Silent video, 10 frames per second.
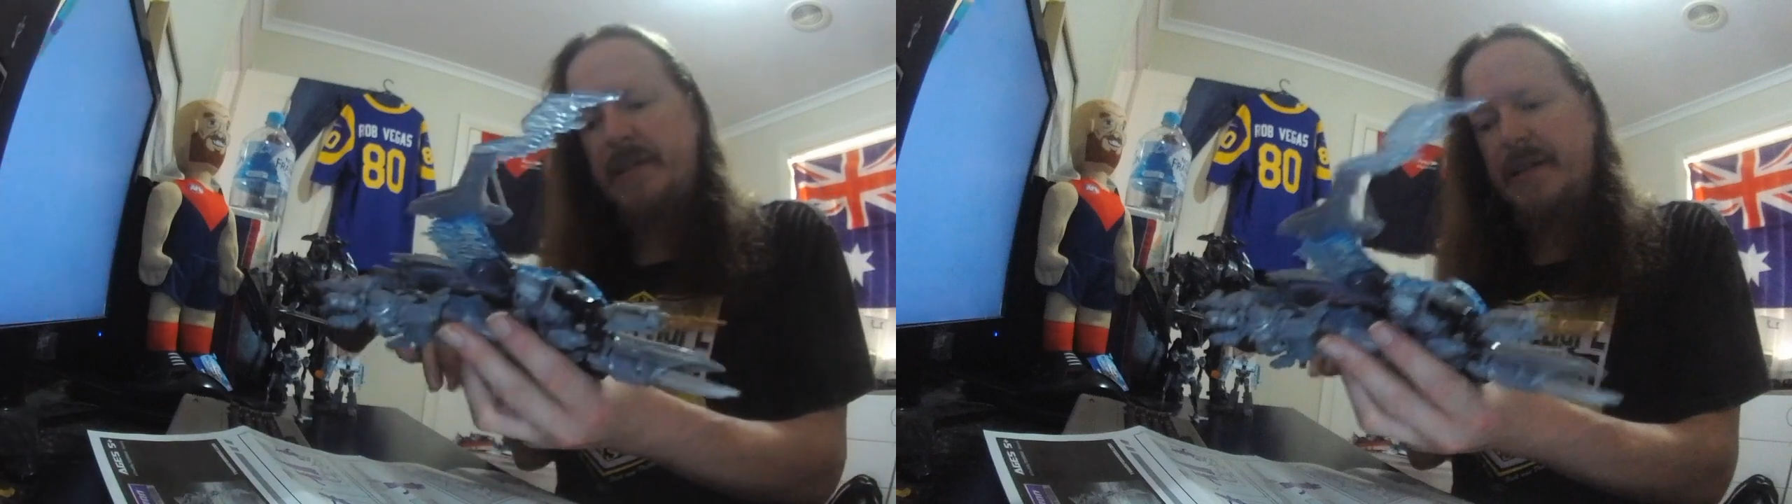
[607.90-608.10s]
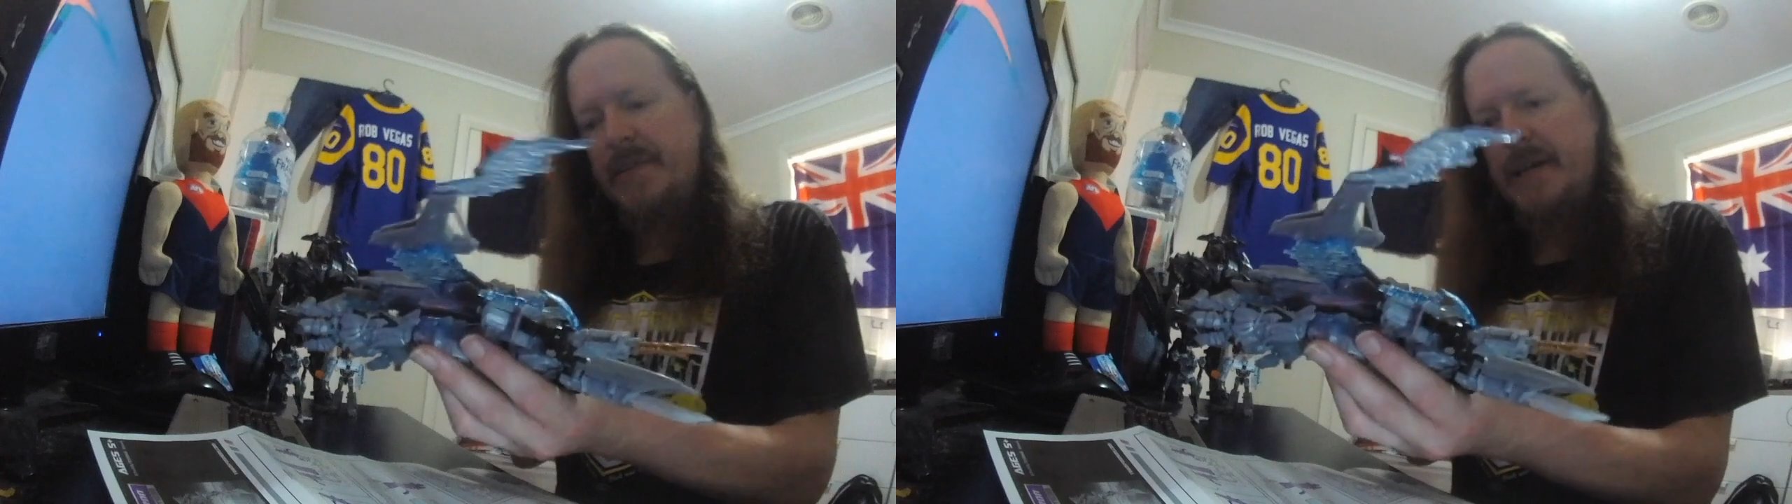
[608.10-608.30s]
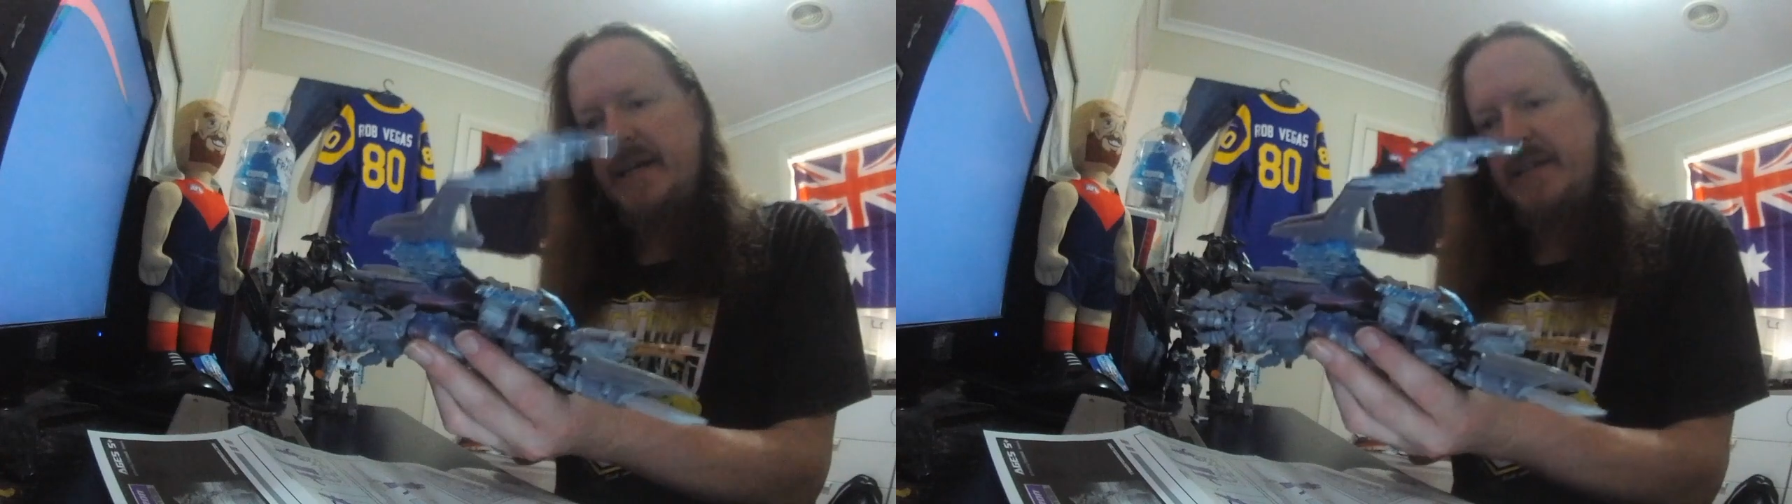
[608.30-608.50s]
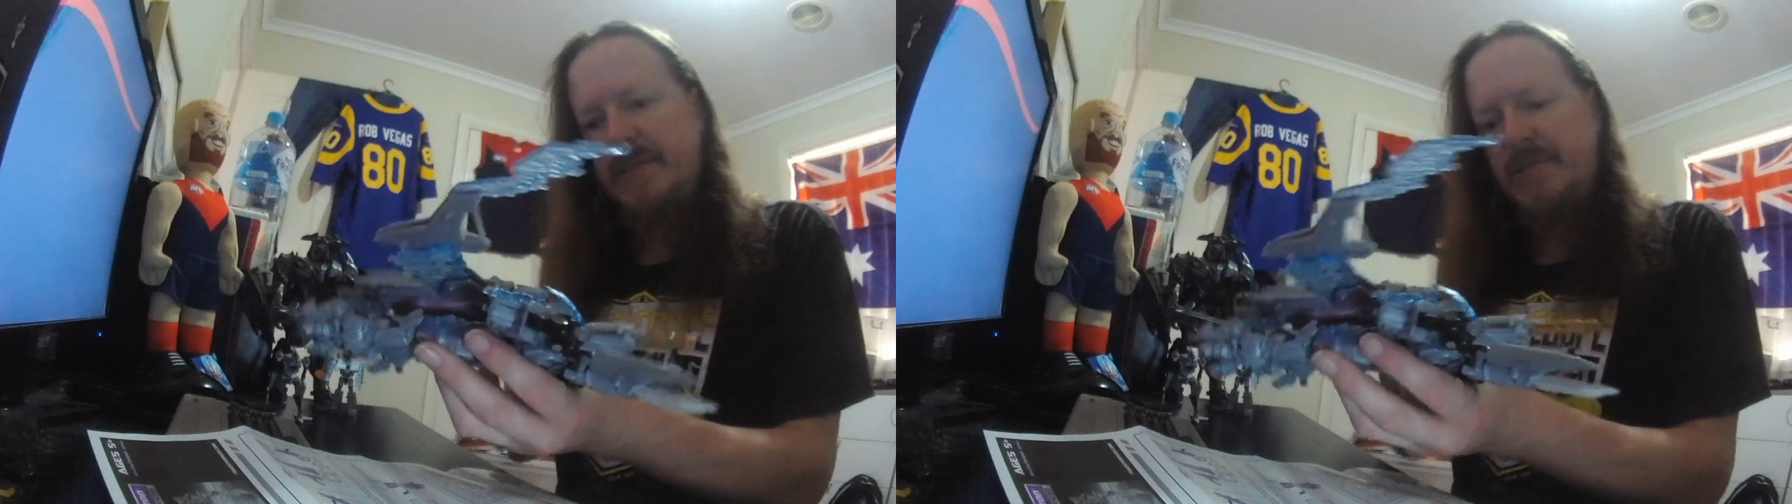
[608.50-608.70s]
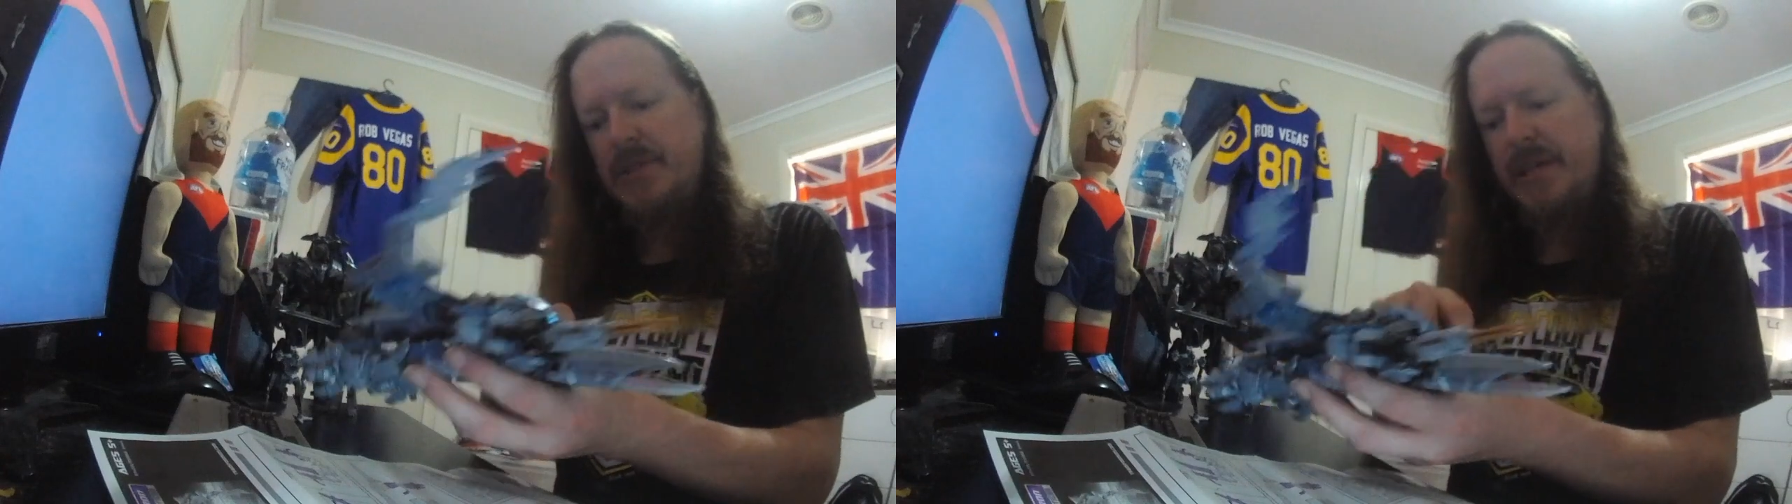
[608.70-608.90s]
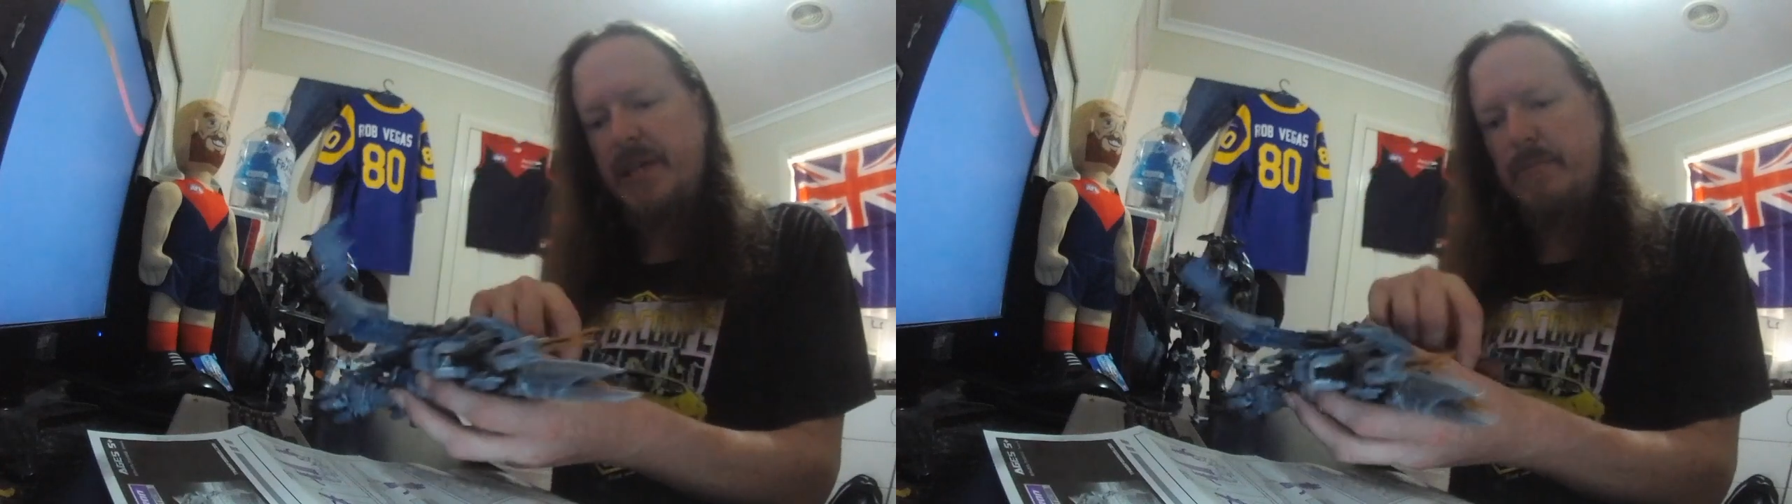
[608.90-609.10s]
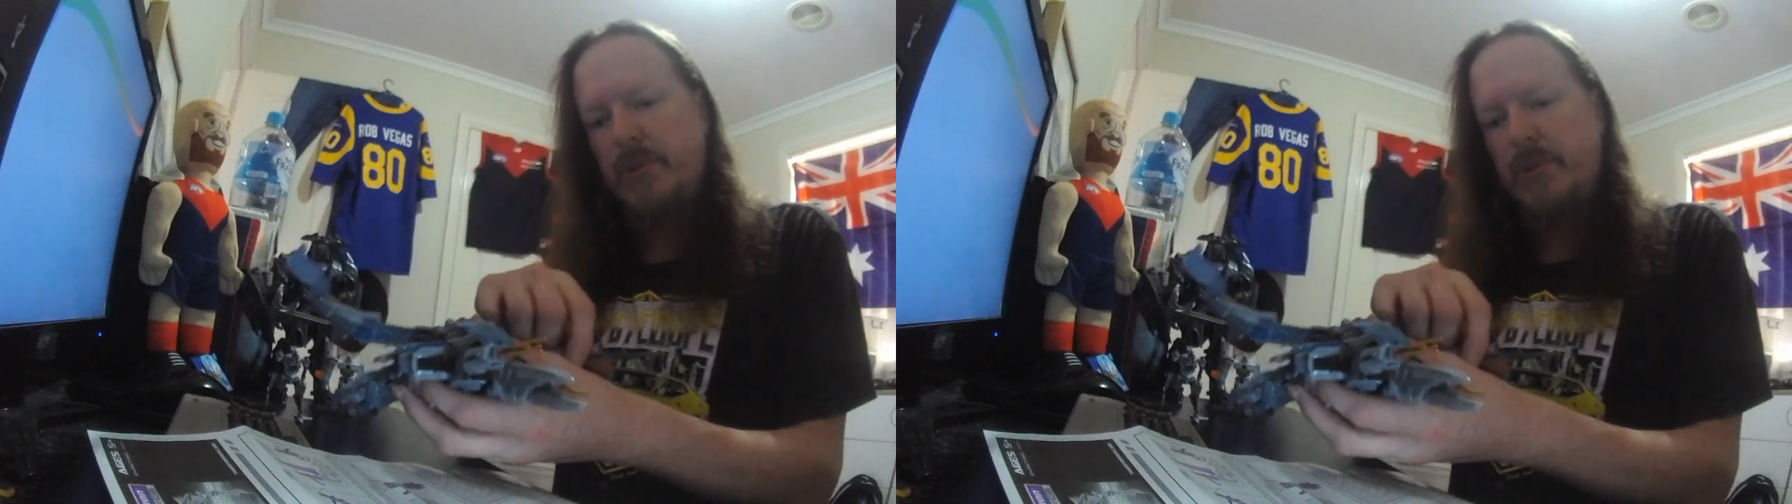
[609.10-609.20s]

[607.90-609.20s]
like that, so you get